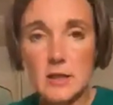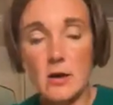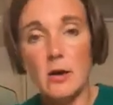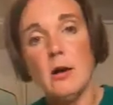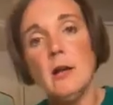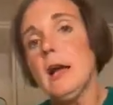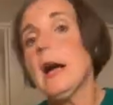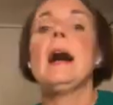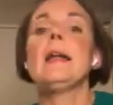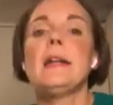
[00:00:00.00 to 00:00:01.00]
are,
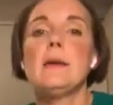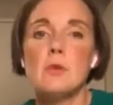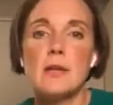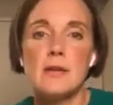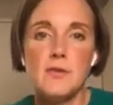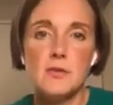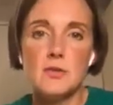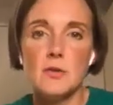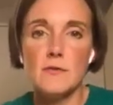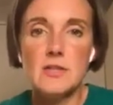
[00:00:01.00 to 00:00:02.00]
and it will give you
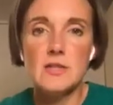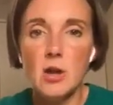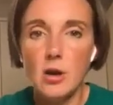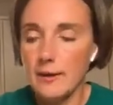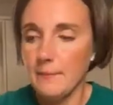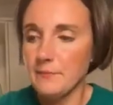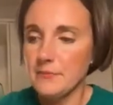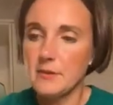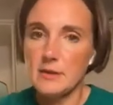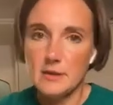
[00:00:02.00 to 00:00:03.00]
sort of a time
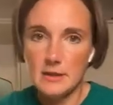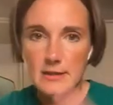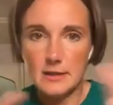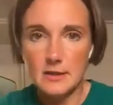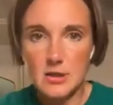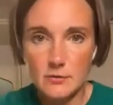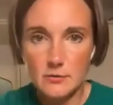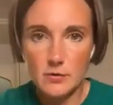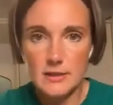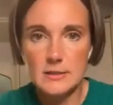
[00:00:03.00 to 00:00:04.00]
that it's going to
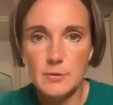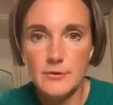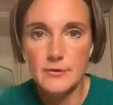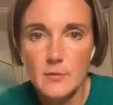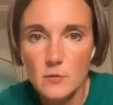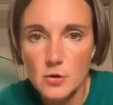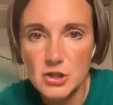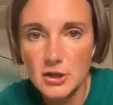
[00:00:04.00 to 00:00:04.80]
run its pre-wash